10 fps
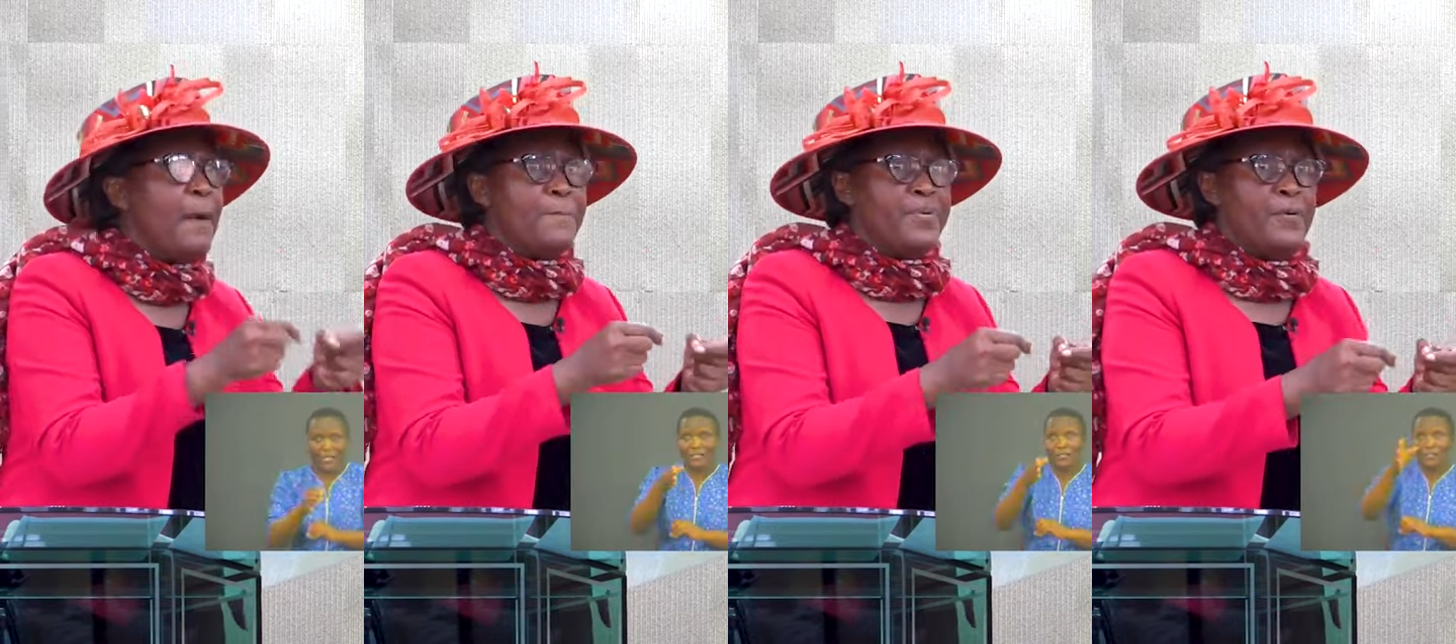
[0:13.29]

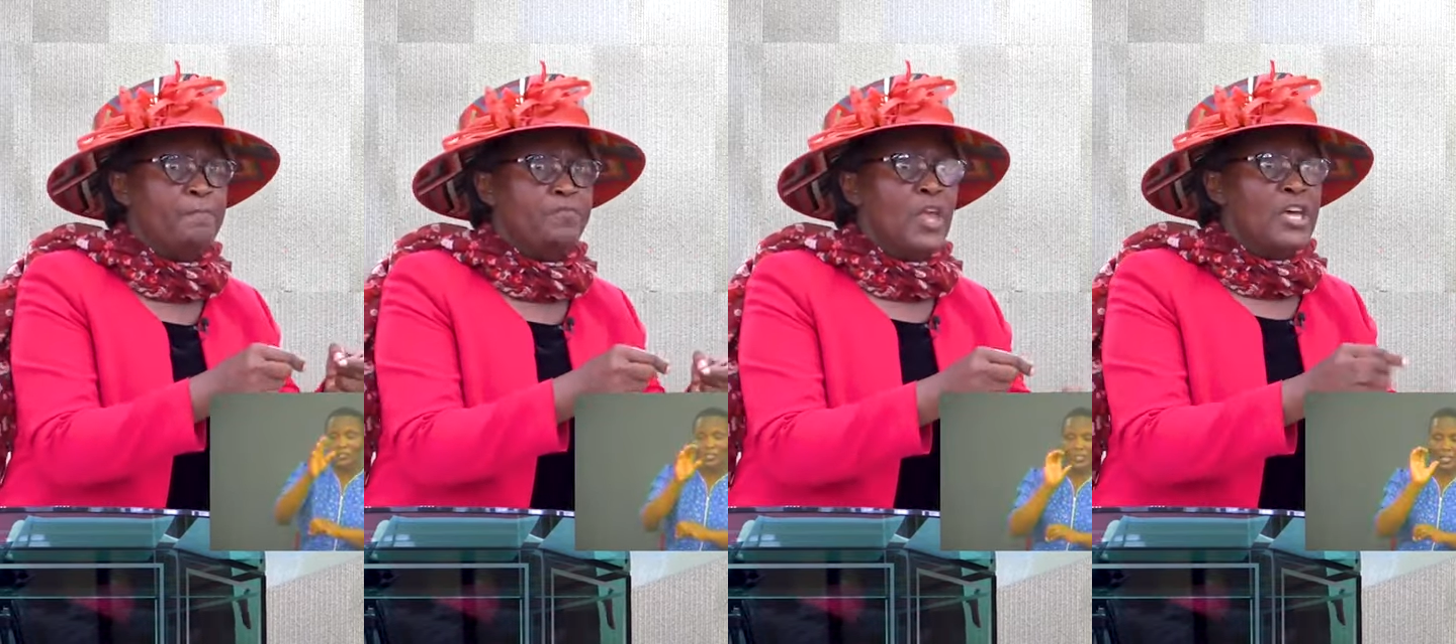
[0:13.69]
up,
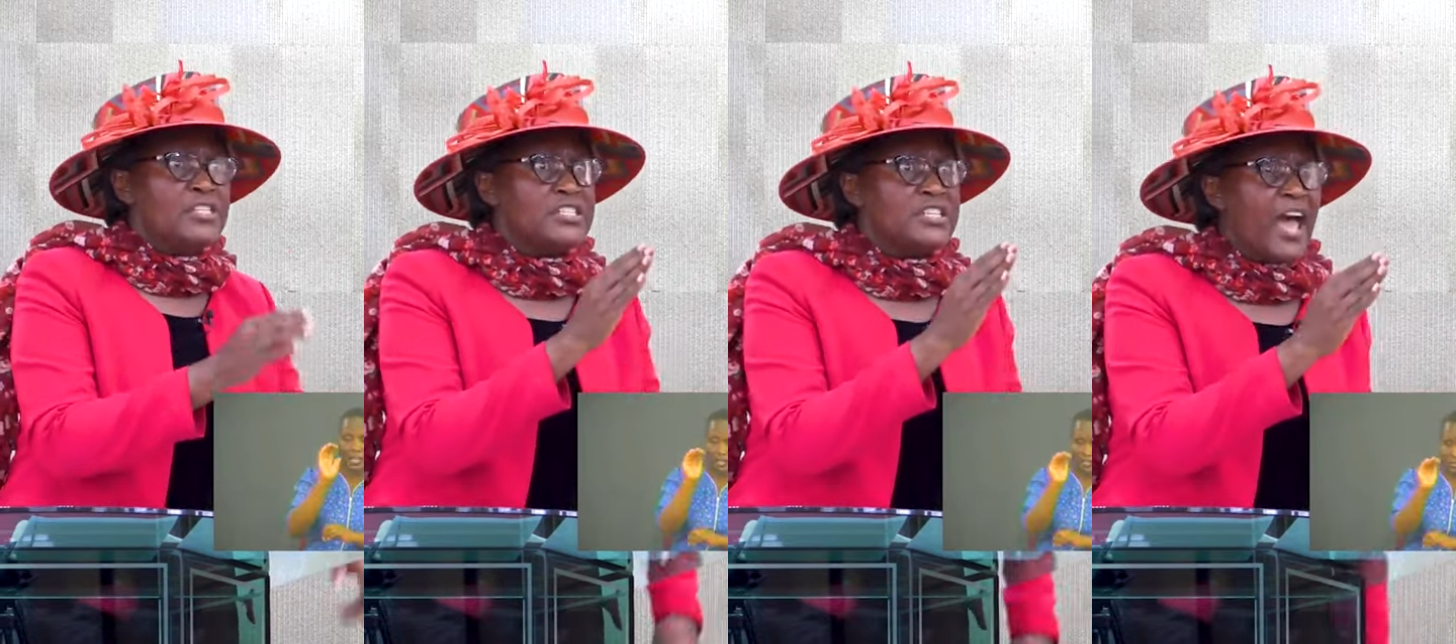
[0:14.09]

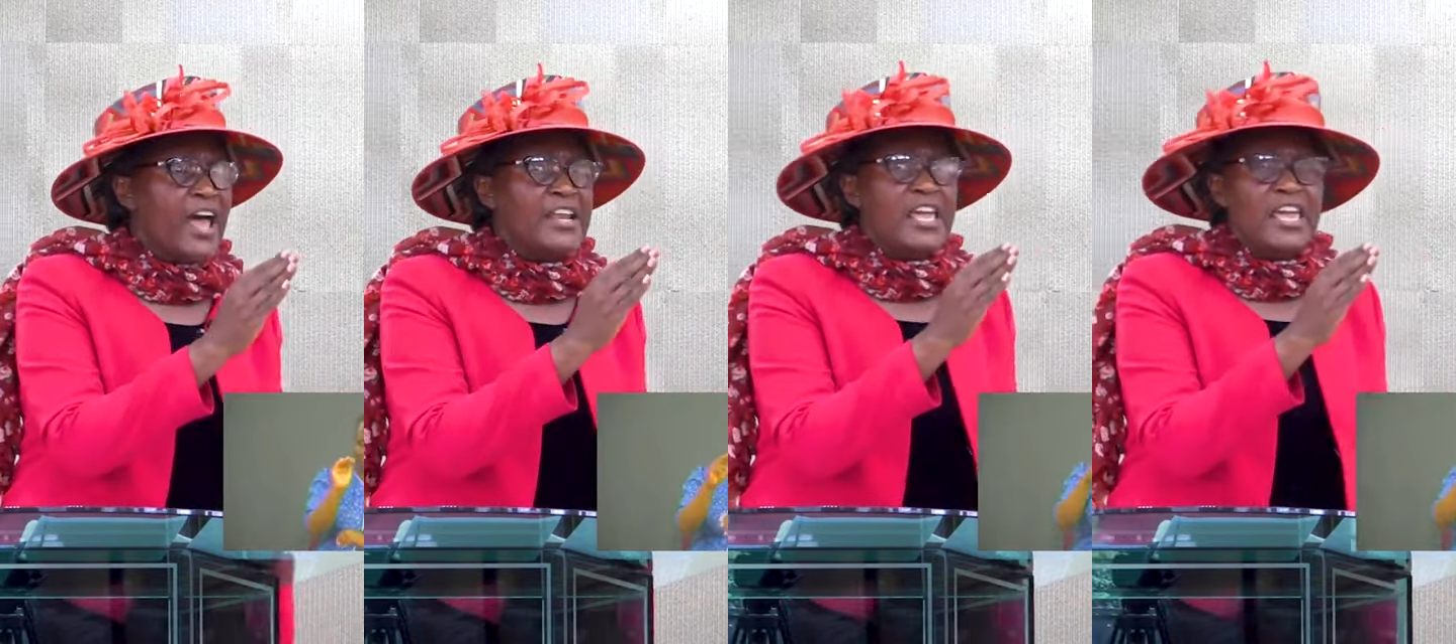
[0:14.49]

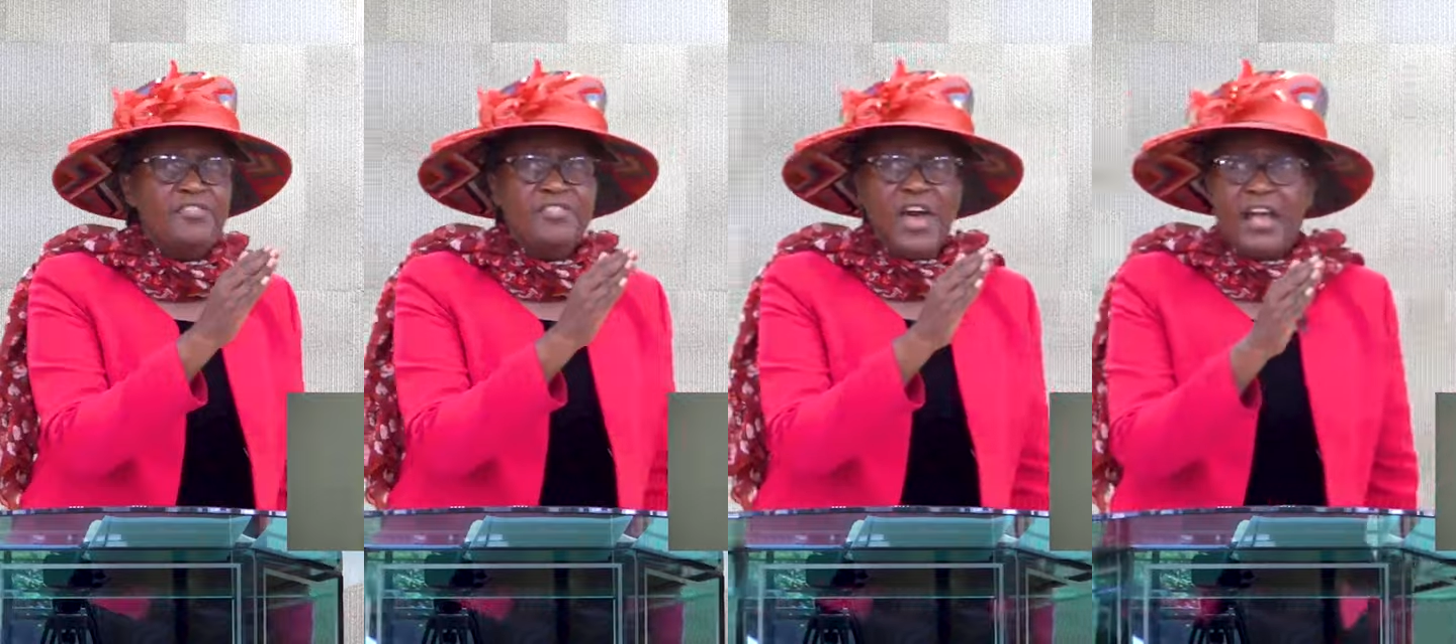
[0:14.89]
stand
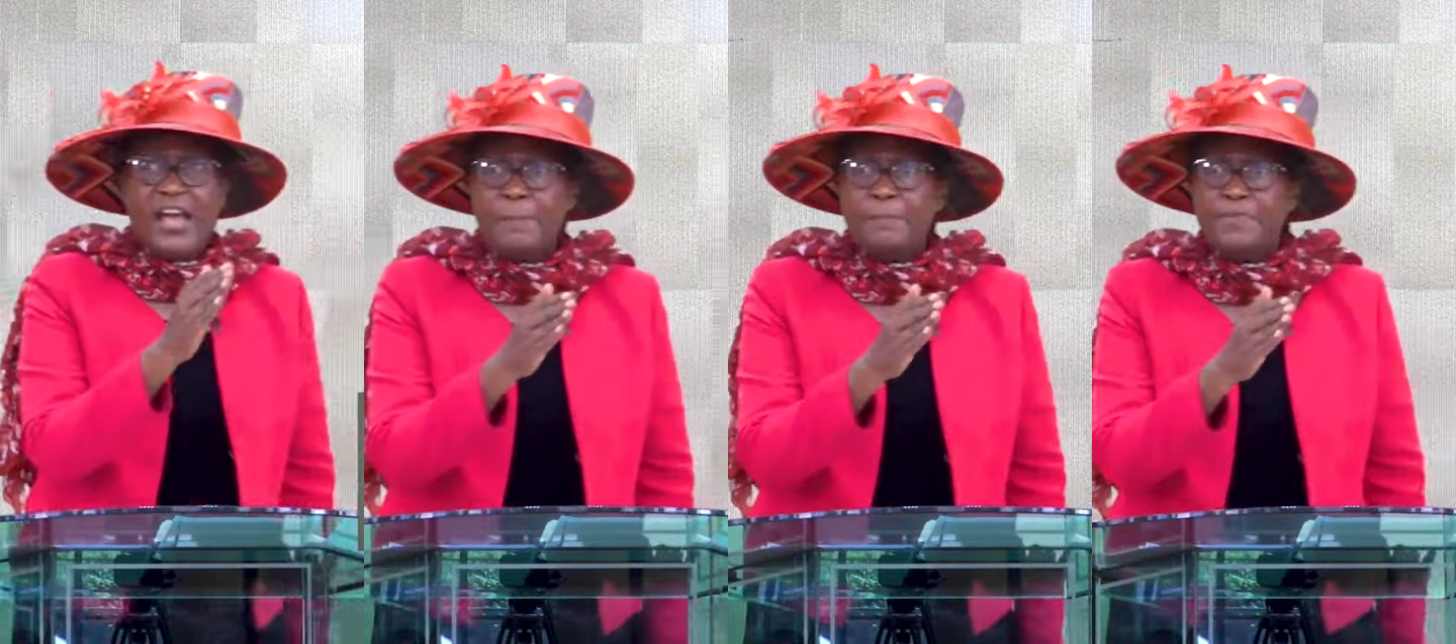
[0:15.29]
in the
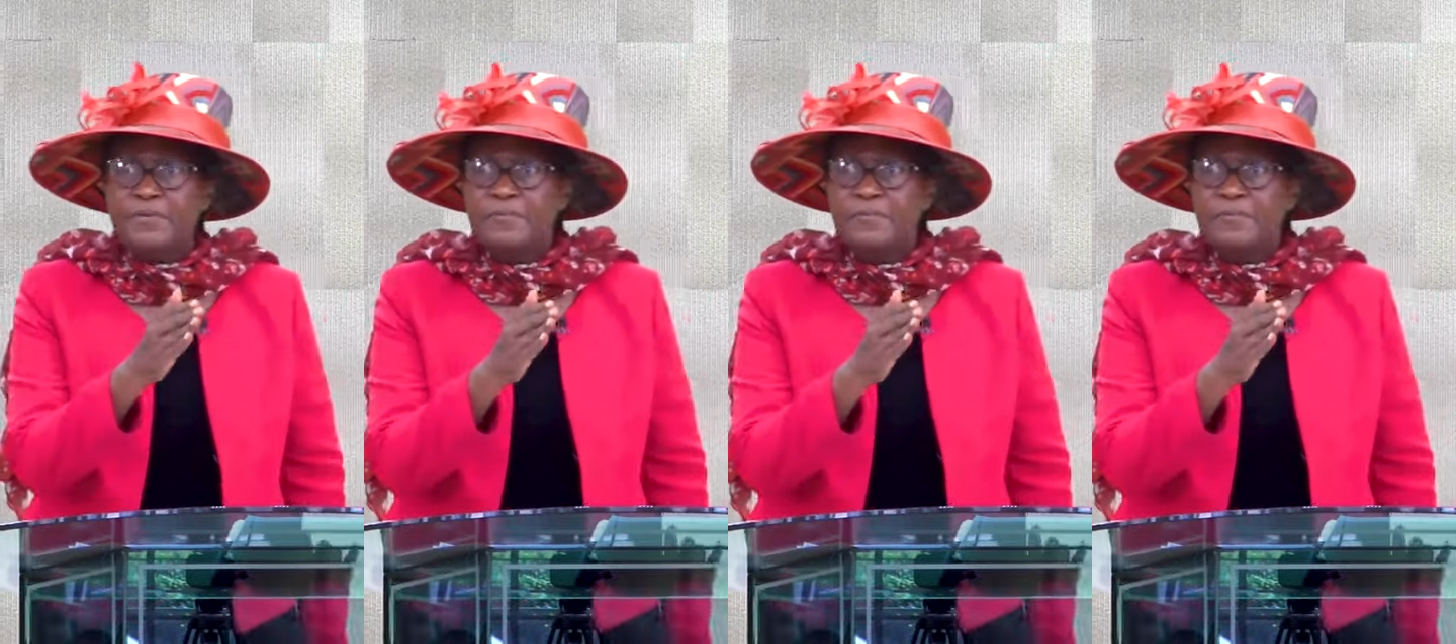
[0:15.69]
gap.